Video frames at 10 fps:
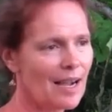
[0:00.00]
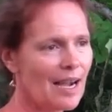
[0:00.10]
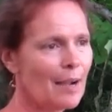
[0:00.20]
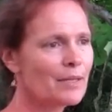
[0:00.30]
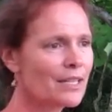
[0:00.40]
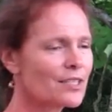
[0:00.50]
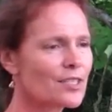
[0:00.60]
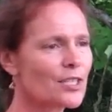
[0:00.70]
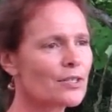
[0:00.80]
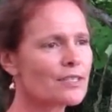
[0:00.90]
I'm a
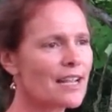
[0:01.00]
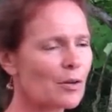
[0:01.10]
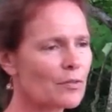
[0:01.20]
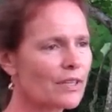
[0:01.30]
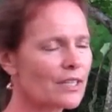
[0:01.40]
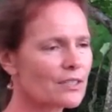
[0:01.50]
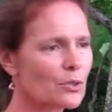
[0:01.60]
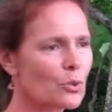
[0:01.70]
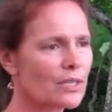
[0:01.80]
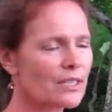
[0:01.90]
necessary sacrifice,
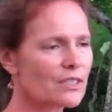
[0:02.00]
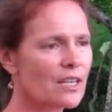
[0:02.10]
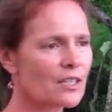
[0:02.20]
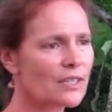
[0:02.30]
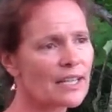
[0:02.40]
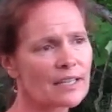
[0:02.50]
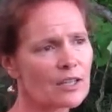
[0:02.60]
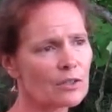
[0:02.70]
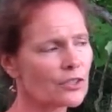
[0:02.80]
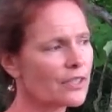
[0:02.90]
according to Doctor
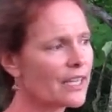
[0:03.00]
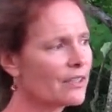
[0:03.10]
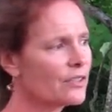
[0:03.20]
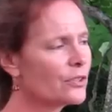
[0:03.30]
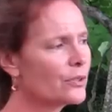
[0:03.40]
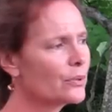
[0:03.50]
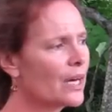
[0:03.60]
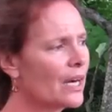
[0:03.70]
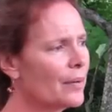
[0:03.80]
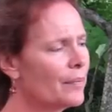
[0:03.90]
Engelder and to
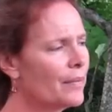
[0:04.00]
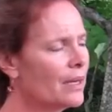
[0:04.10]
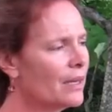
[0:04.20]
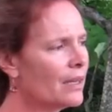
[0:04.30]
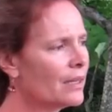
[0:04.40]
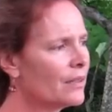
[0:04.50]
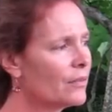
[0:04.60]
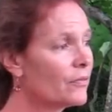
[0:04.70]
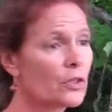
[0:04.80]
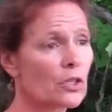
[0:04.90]
um,
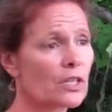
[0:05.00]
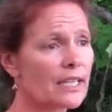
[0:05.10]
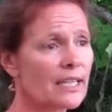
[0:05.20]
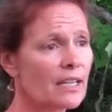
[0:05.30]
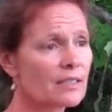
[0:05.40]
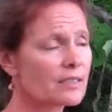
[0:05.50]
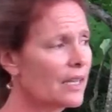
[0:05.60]
FERC, I guess.